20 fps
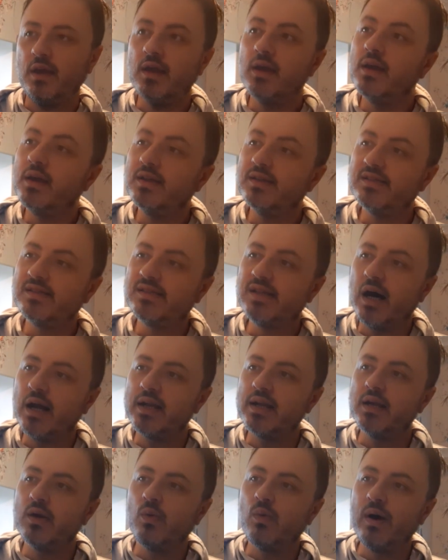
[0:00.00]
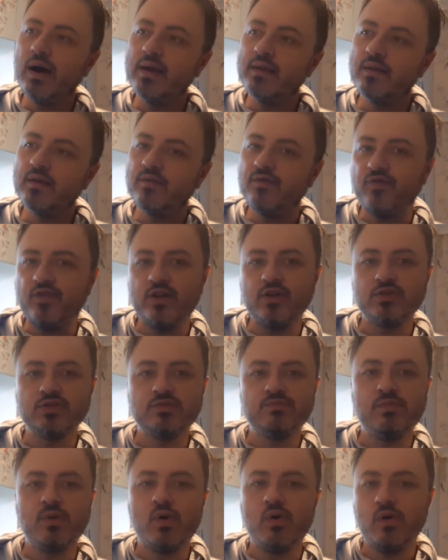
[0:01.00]
it's done in a way that feels
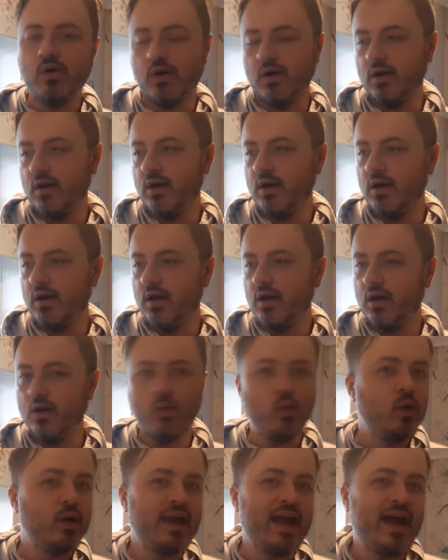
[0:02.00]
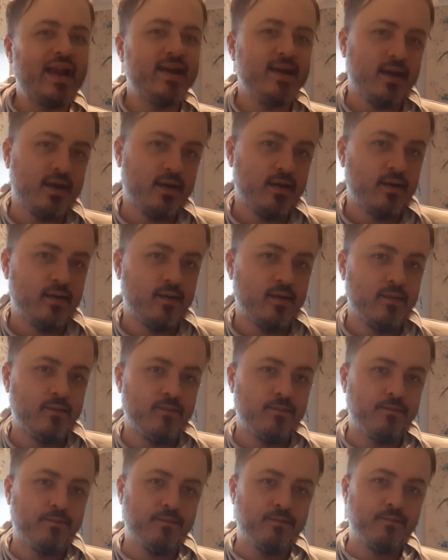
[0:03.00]
more organic,
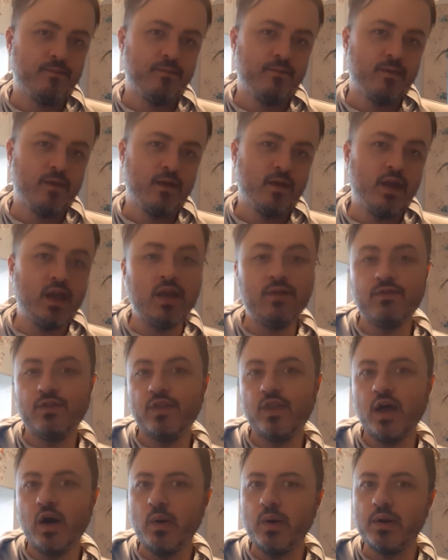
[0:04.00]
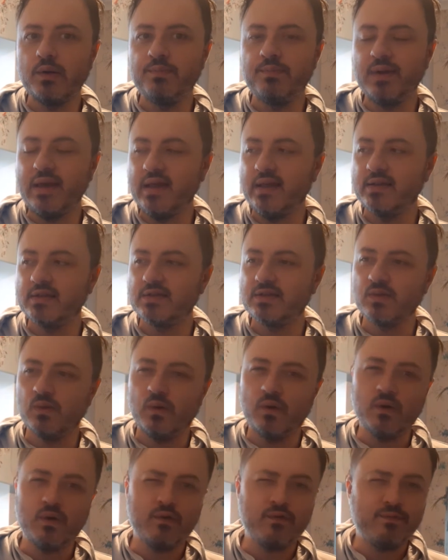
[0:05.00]
even though it'd be
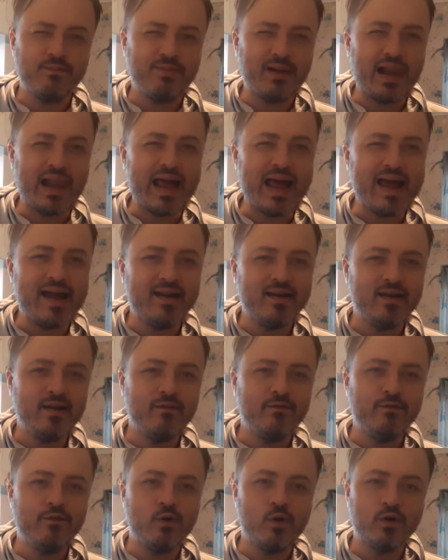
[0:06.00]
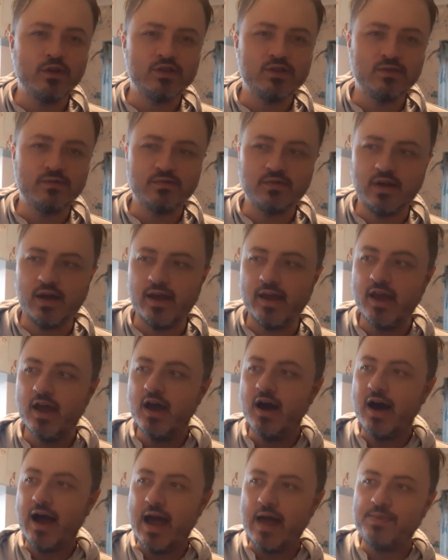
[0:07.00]
sort of planned, enforced. It's like,
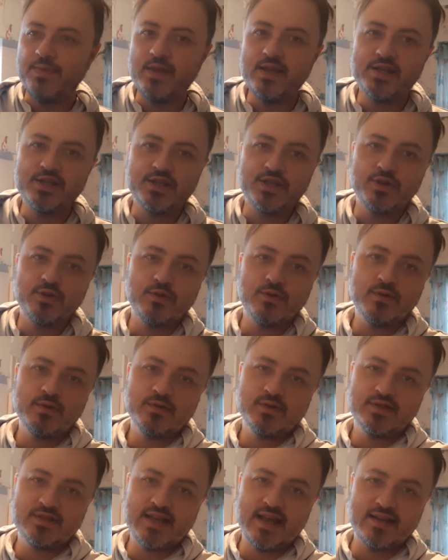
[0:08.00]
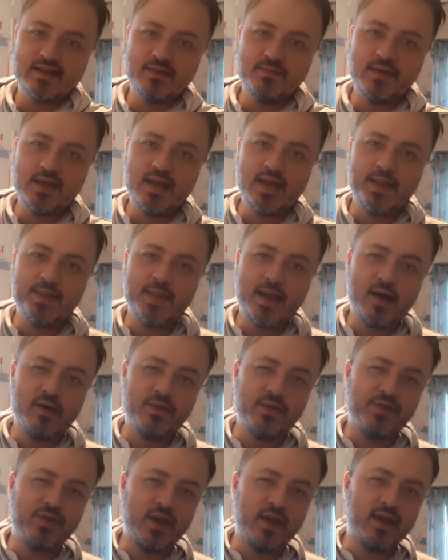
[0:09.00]
I had these 2 set to meet, and now the
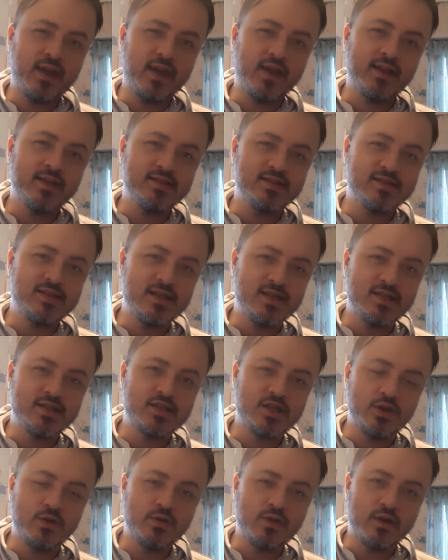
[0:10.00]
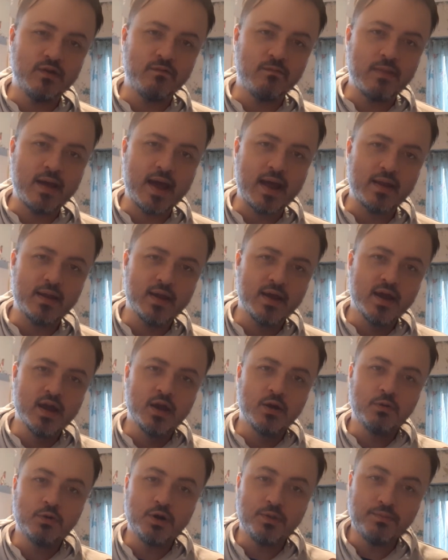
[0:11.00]
thinking is these 2 that have met
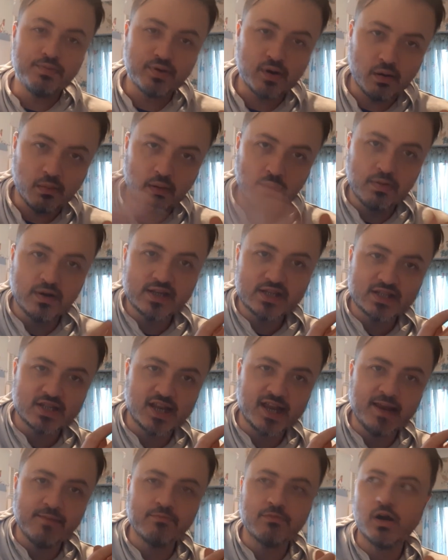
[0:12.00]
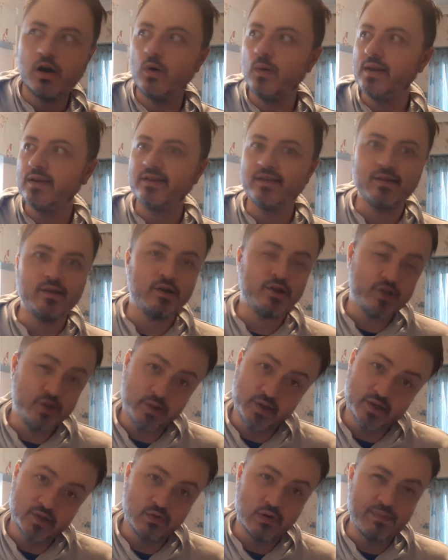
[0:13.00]
can probably steamroll
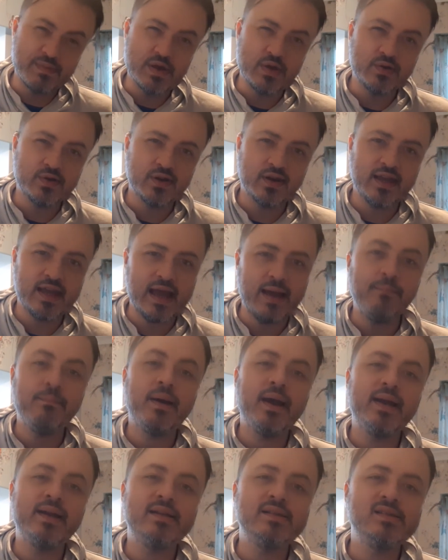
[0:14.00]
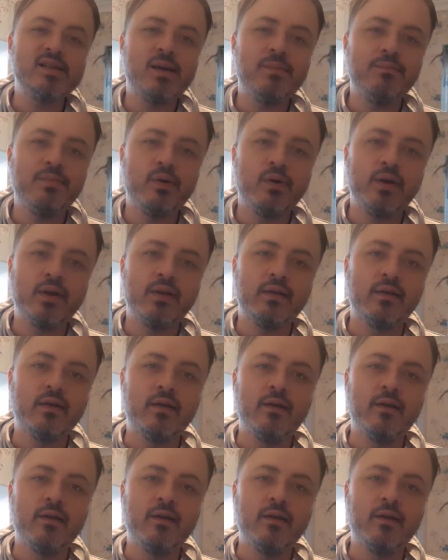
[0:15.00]
into a mutant campaign at some point.